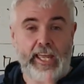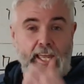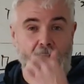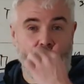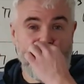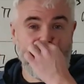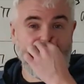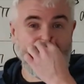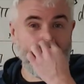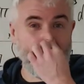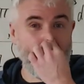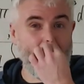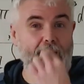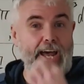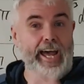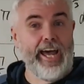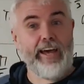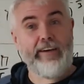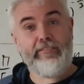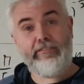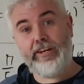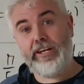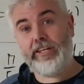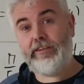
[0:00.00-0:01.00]
If you
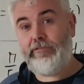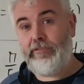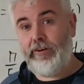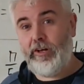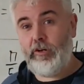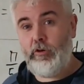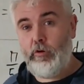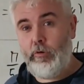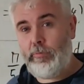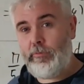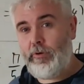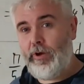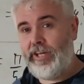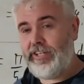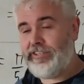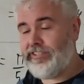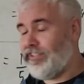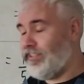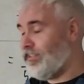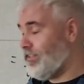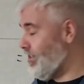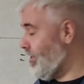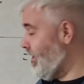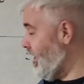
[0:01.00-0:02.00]
have any follow-up
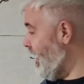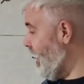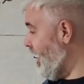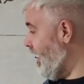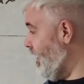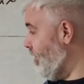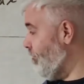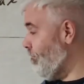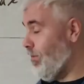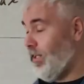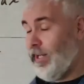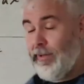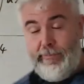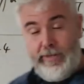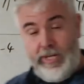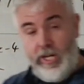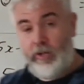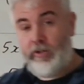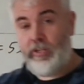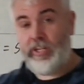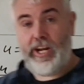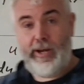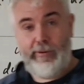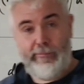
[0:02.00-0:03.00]
questions, let me
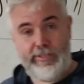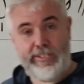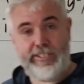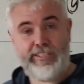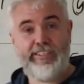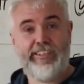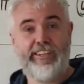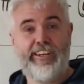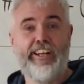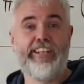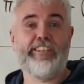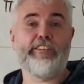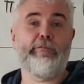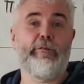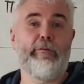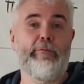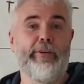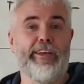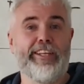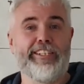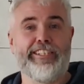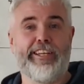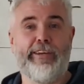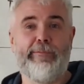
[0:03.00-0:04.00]
know in the comments. I'll do my
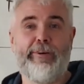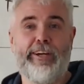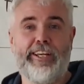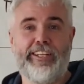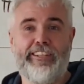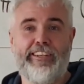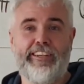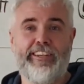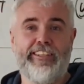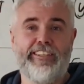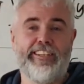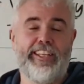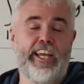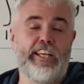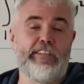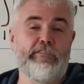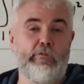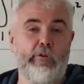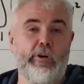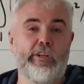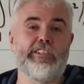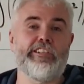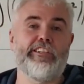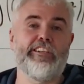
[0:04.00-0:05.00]
best to get back to you. Thanks
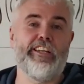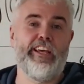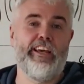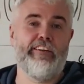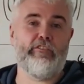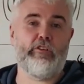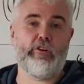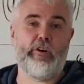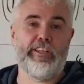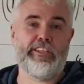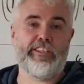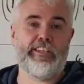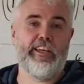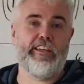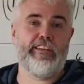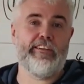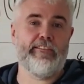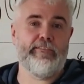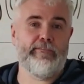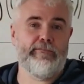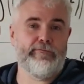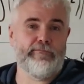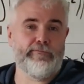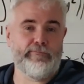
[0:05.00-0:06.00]
for watching. Have a great day.